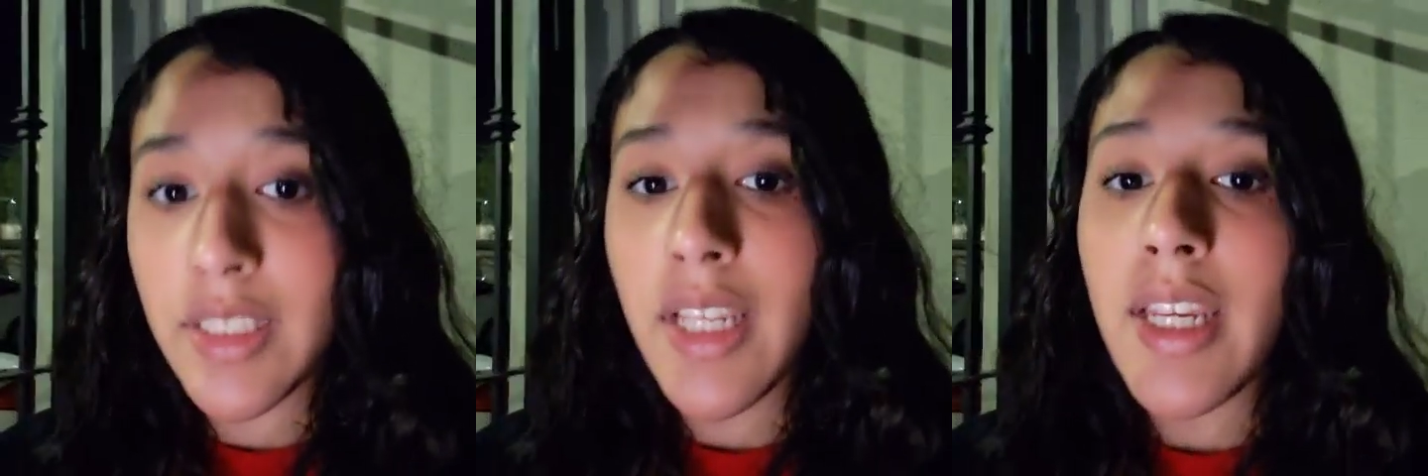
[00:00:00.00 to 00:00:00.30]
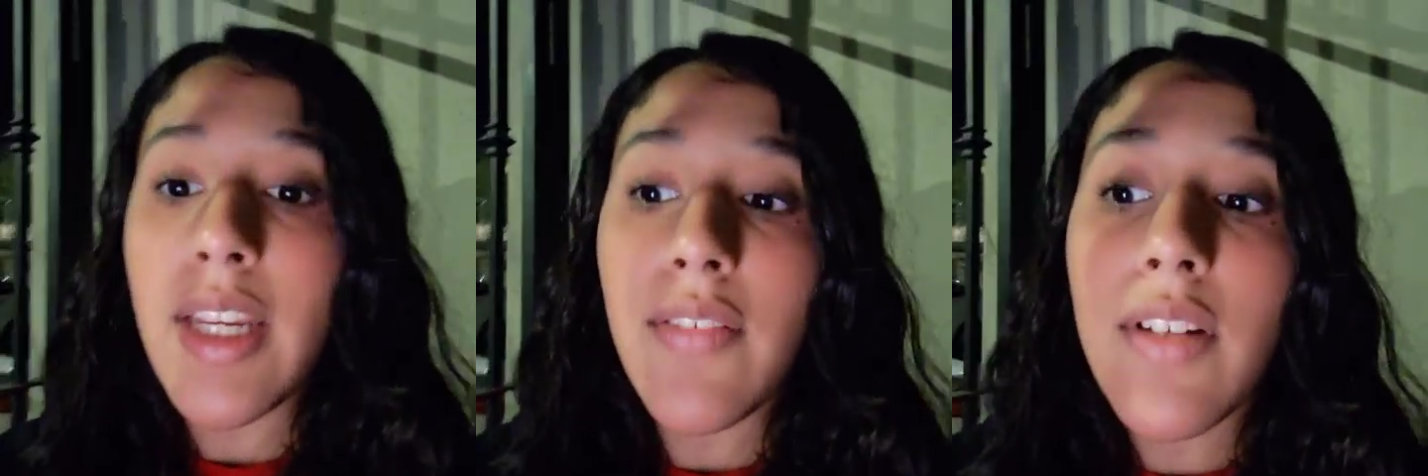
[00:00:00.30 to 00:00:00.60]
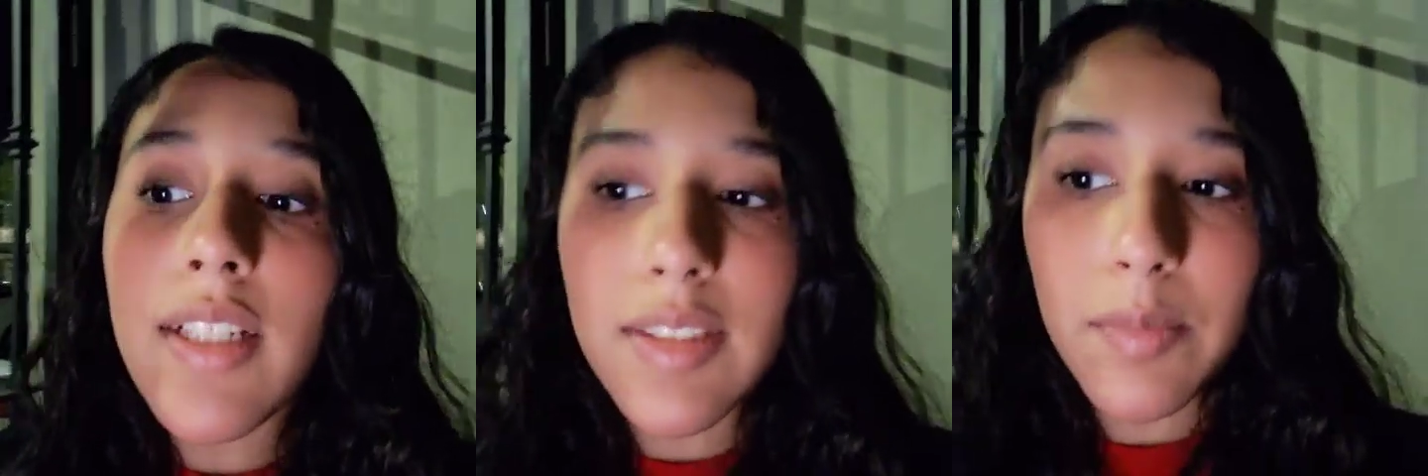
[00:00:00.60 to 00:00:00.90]
even a
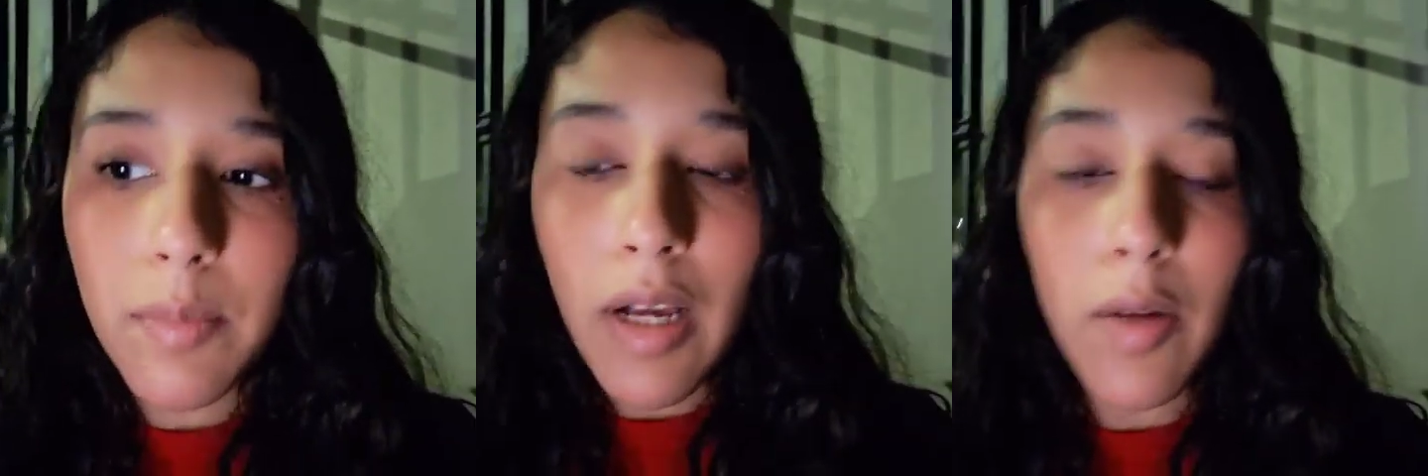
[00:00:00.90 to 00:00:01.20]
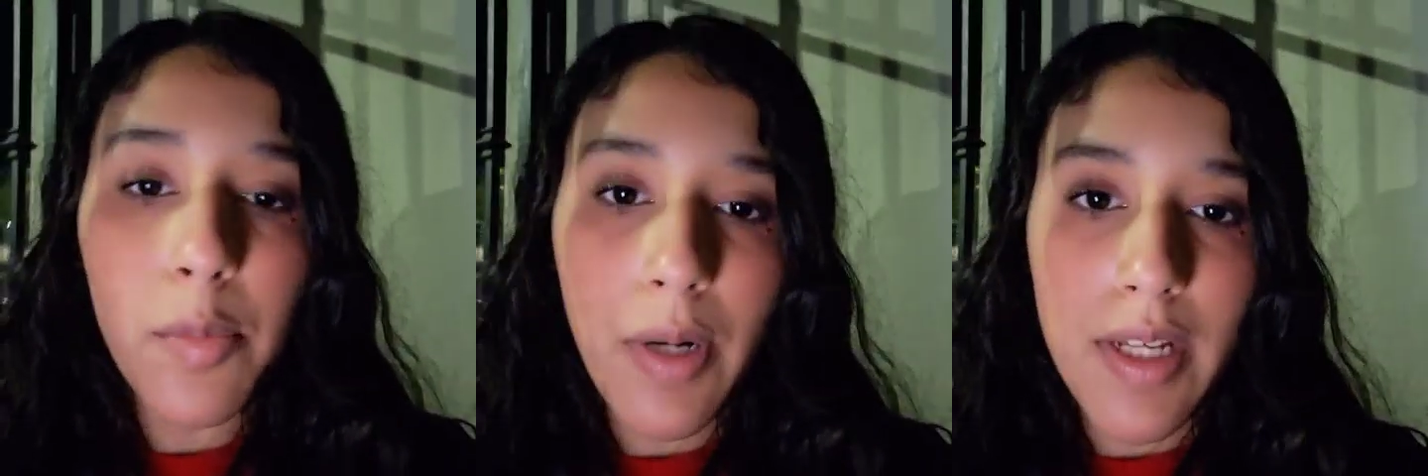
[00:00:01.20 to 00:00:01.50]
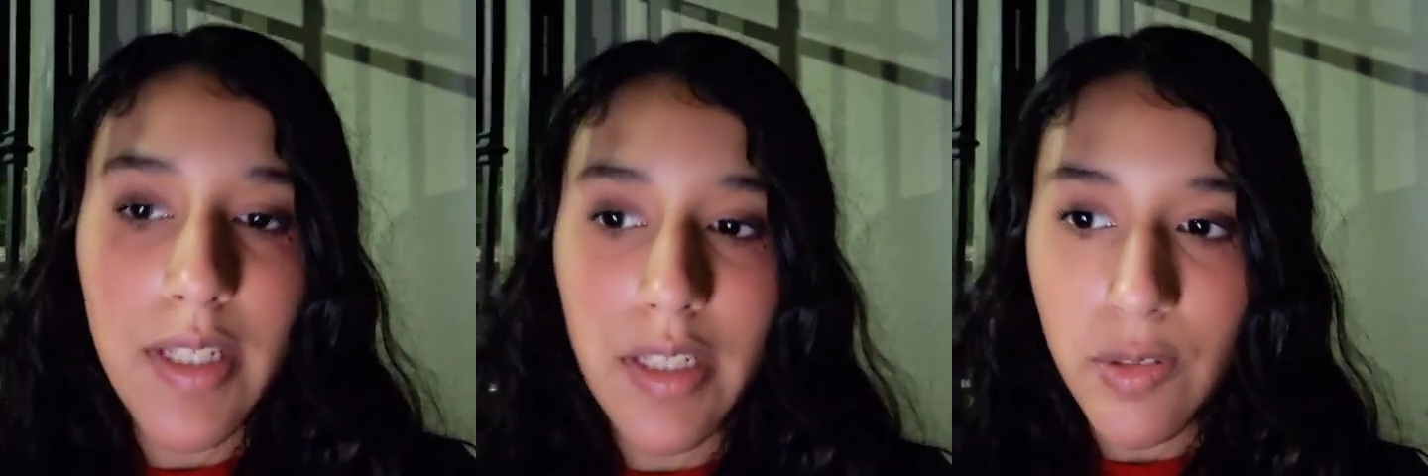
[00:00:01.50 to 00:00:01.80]
small price
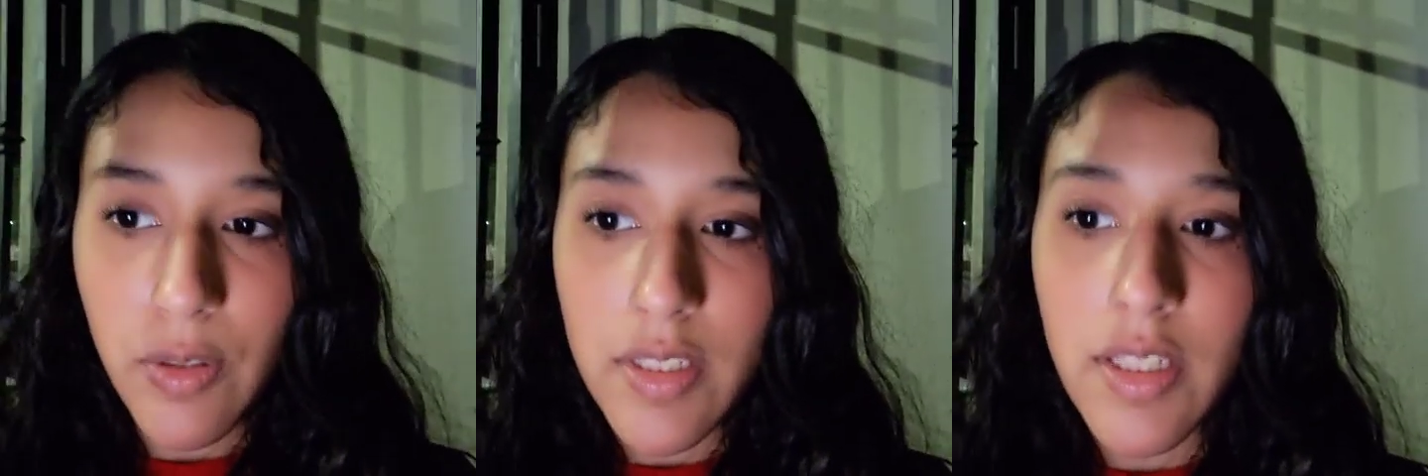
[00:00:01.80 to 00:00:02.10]
increase